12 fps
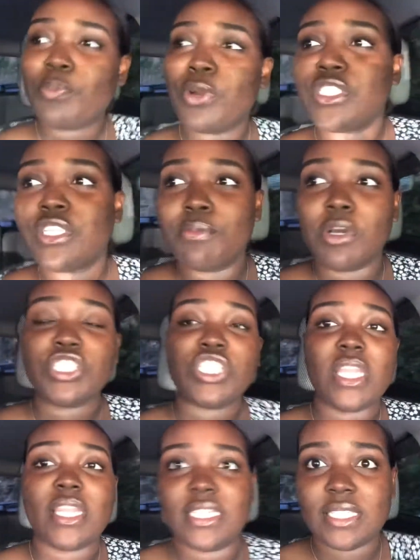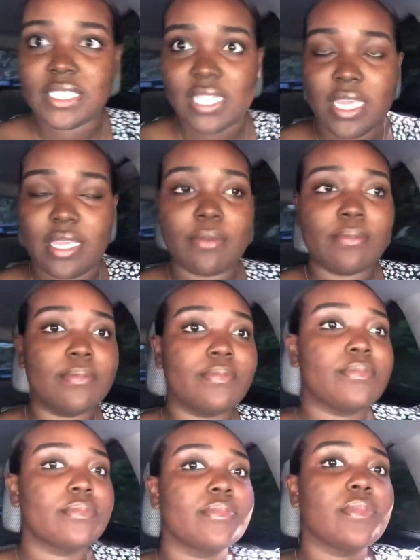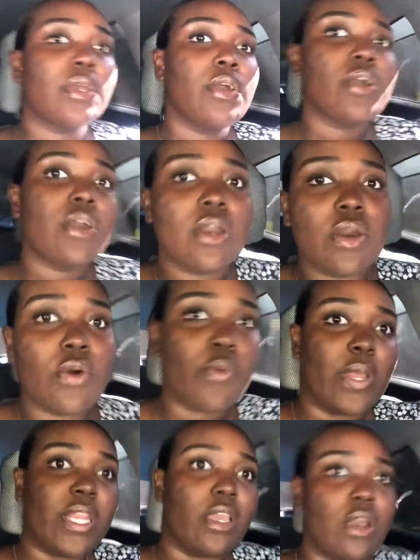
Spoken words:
pretty much the same when it